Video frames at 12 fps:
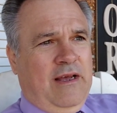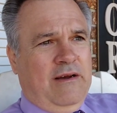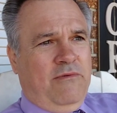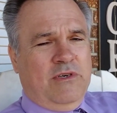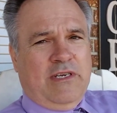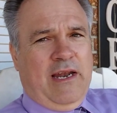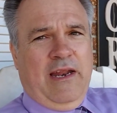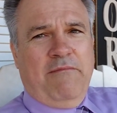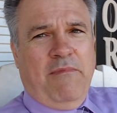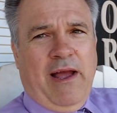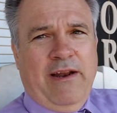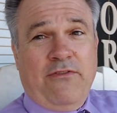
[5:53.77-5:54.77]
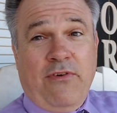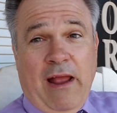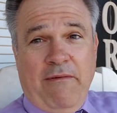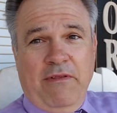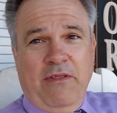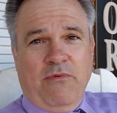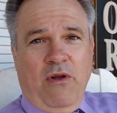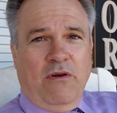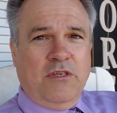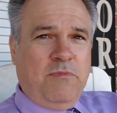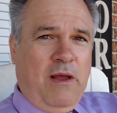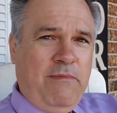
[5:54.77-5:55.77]
which I didn't mind traveling the
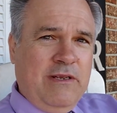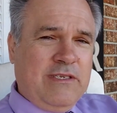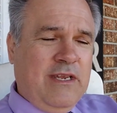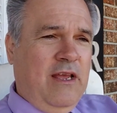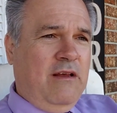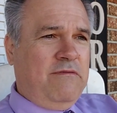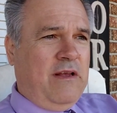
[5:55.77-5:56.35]
roads by myself.